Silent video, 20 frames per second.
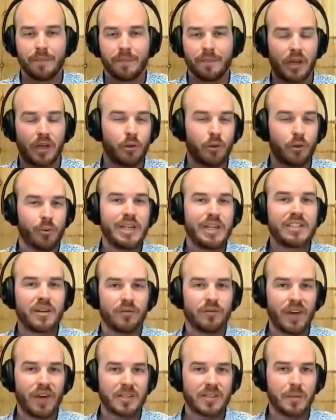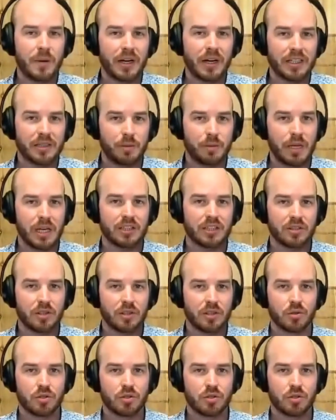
Now, the reason Facebook is being so